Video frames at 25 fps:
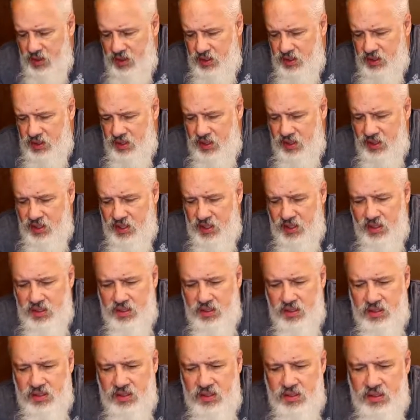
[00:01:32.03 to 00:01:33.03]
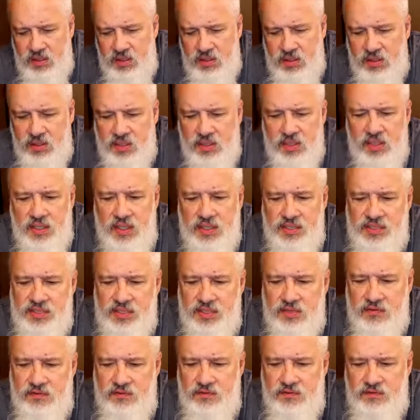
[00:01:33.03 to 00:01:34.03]
We got a
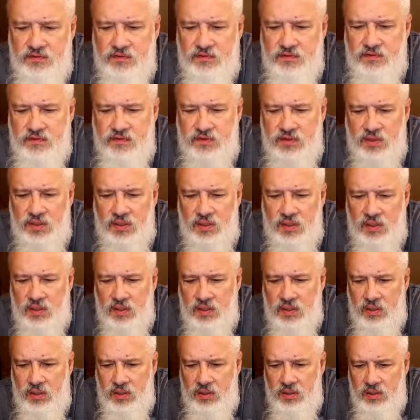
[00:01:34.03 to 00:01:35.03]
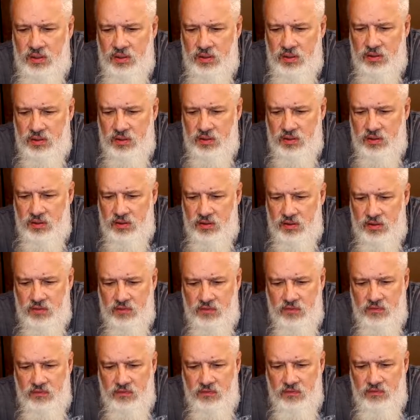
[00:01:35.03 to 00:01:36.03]
collection of little
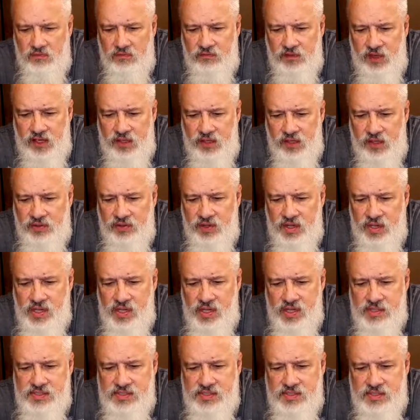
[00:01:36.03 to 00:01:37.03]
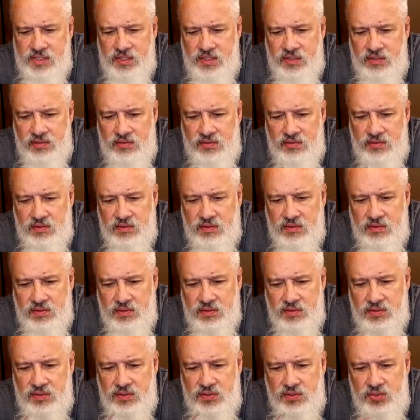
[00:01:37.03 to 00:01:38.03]
vinyl nuts and
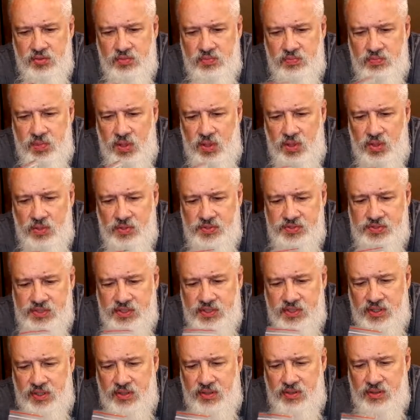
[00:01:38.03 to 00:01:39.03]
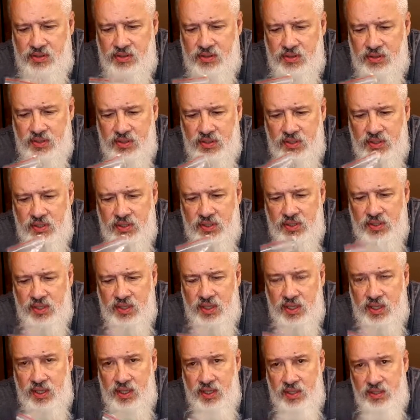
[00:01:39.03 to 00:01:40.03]
2 bolts here,
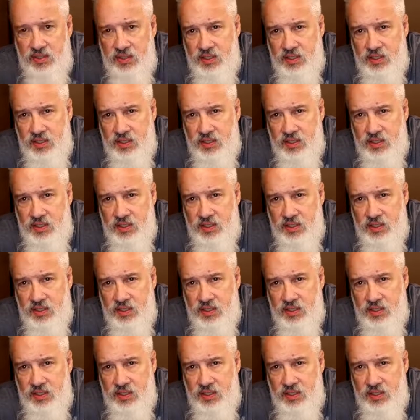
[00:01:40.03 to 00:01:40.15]
and